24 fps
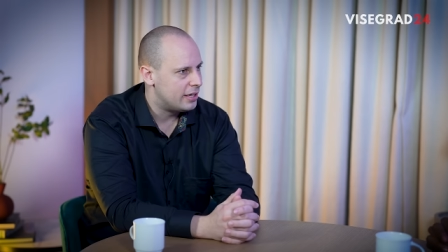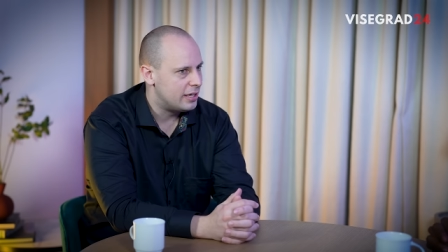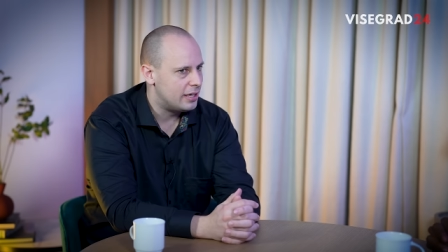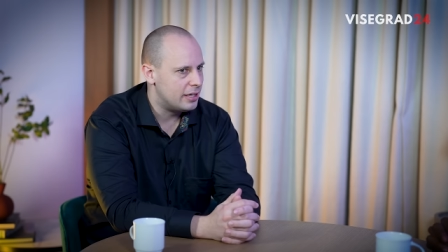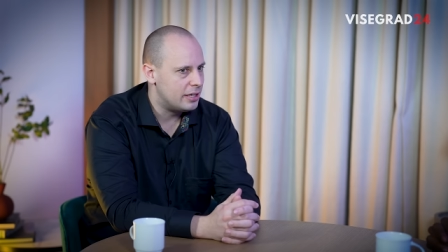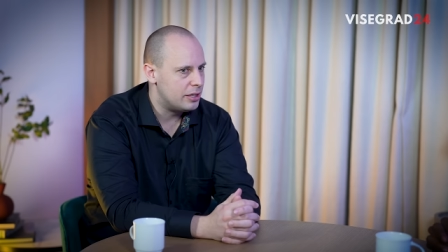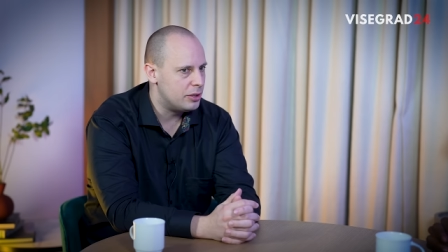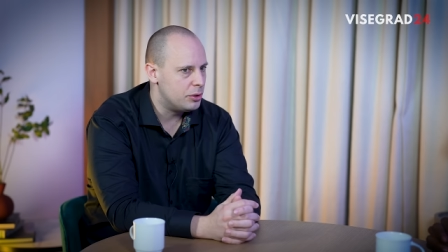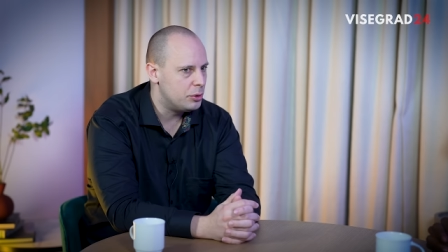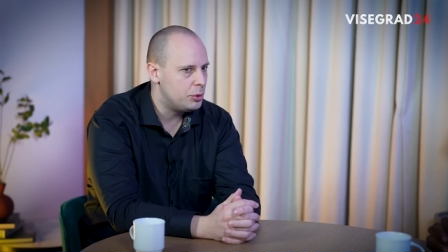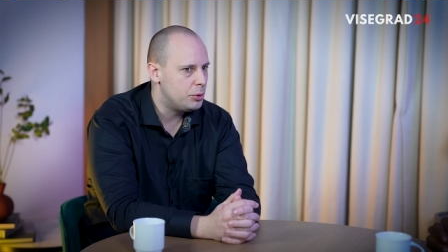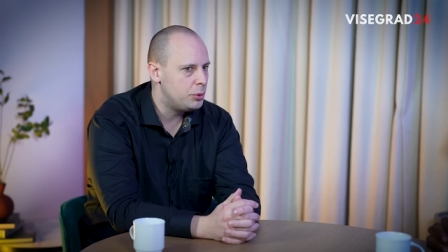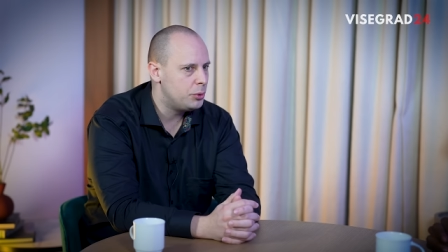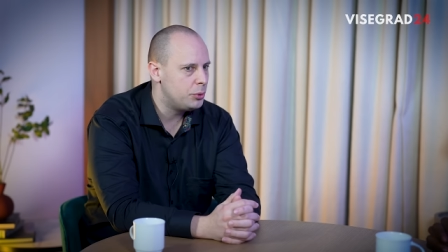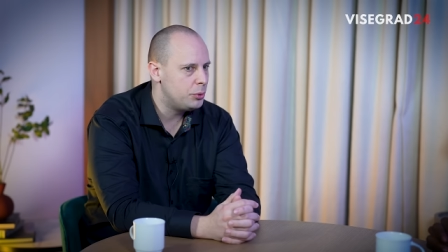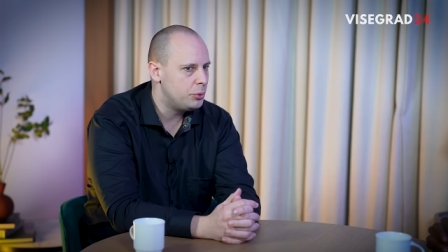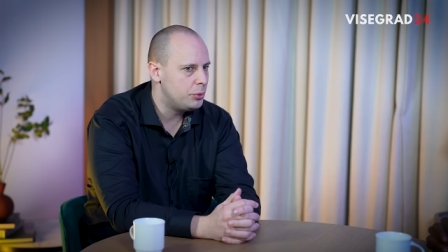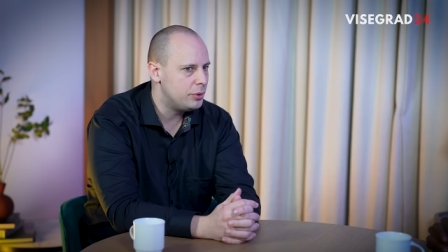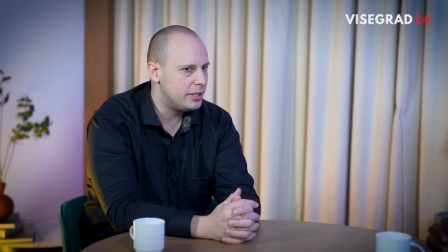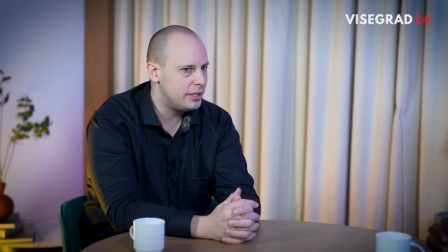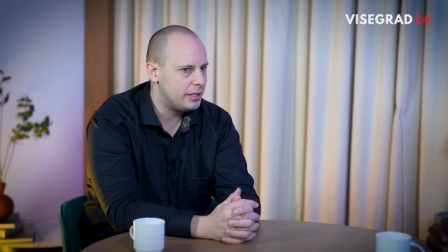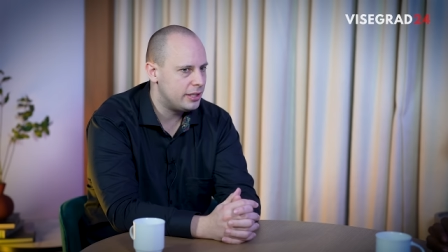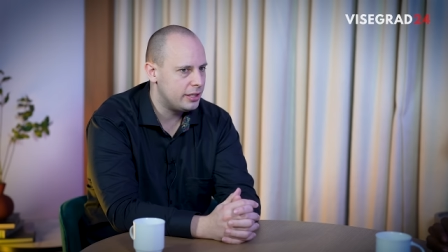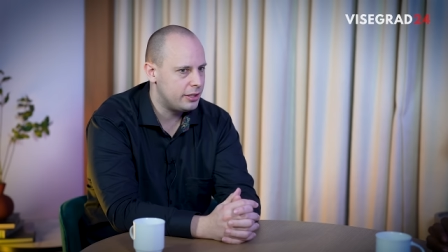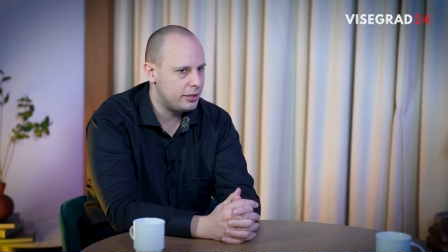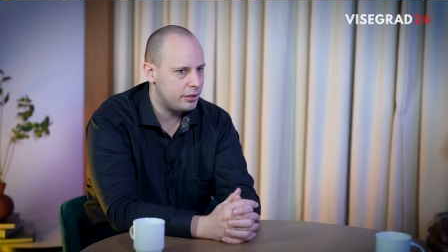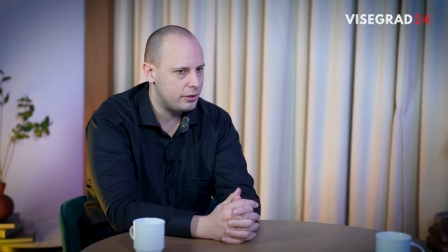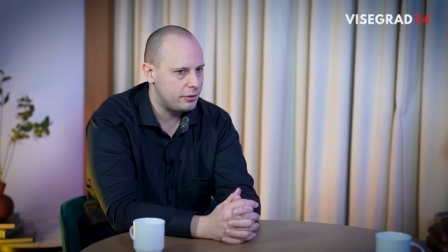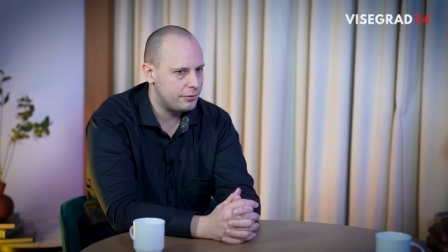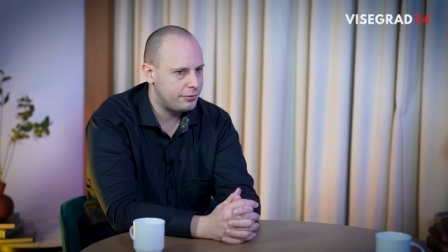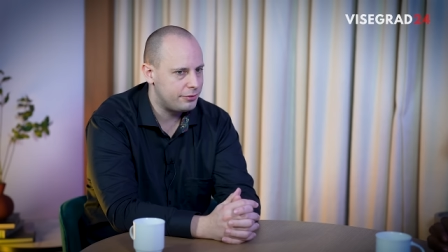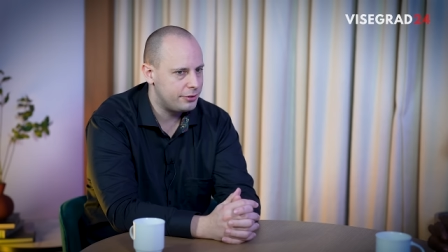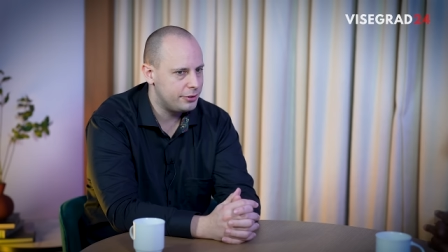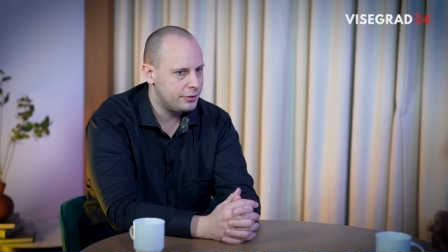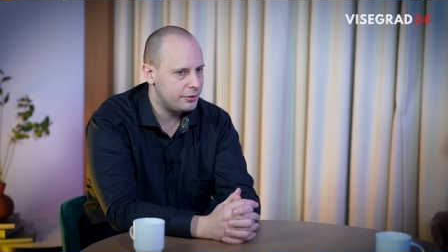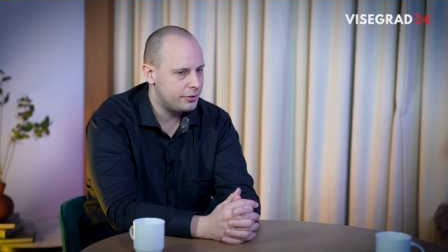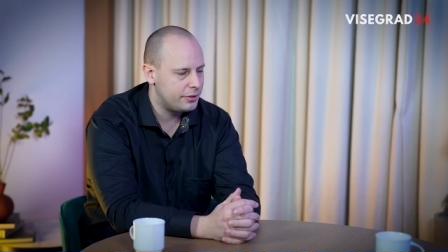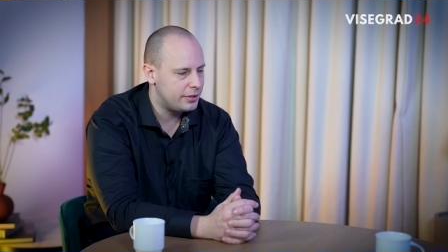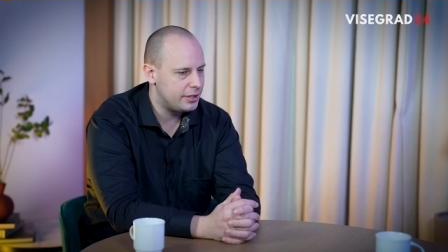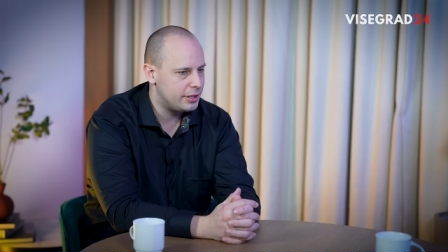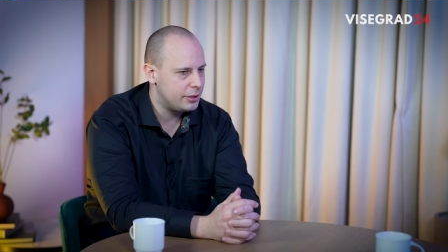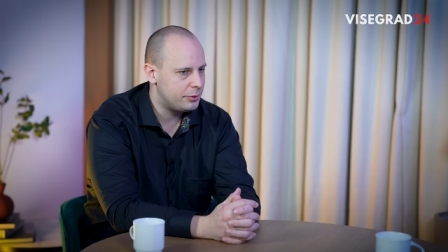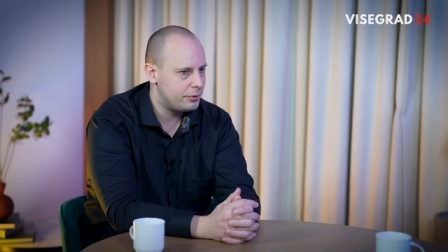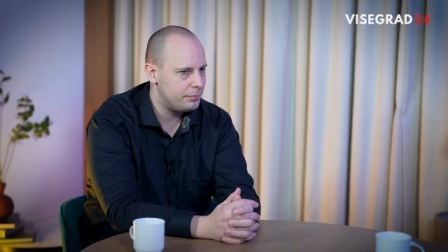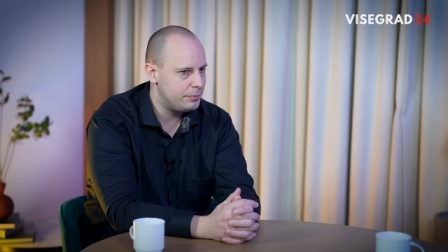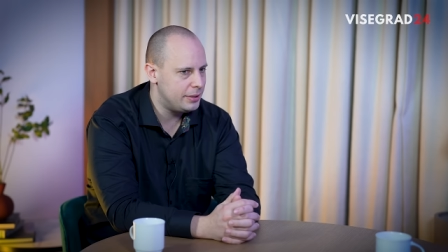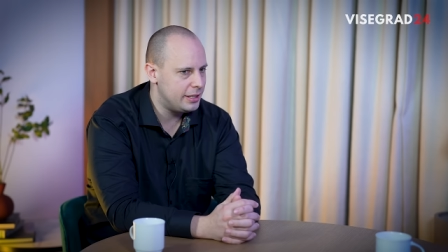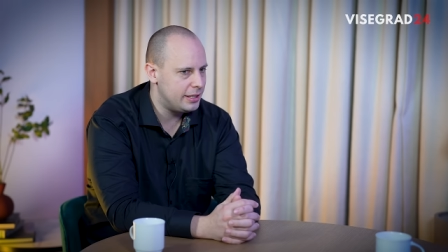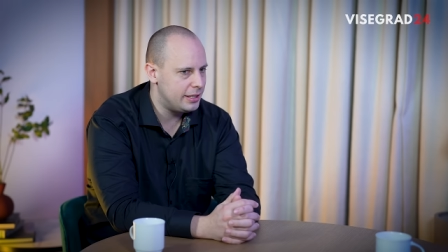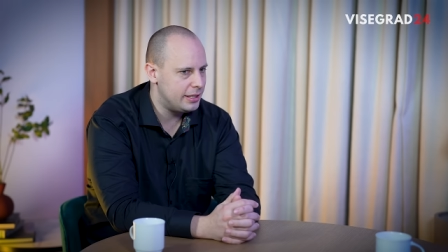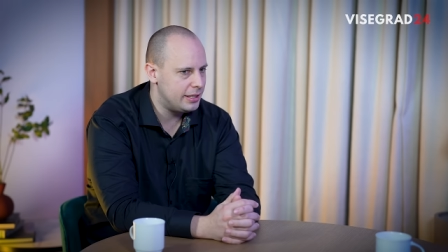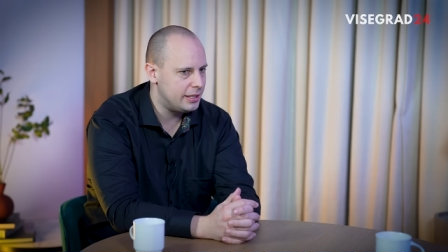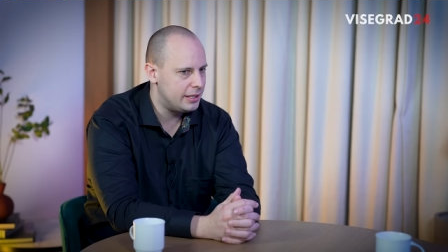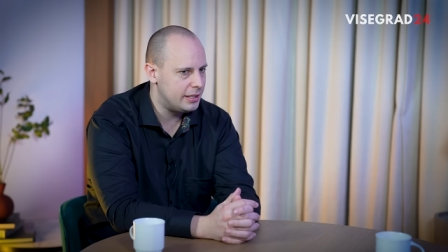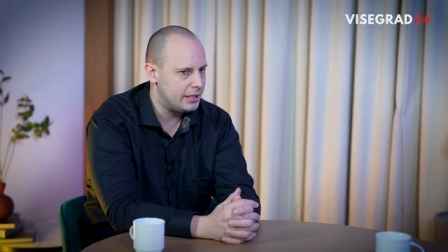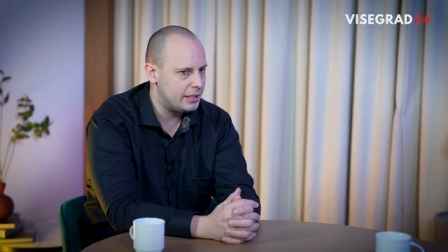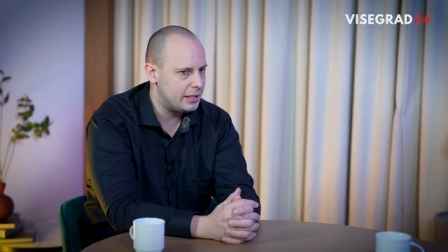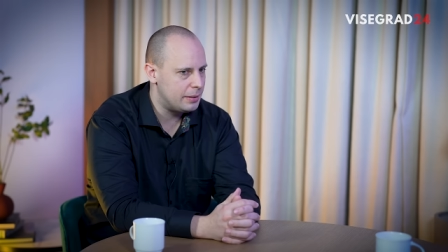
Uh, who in the Gulf do you think would be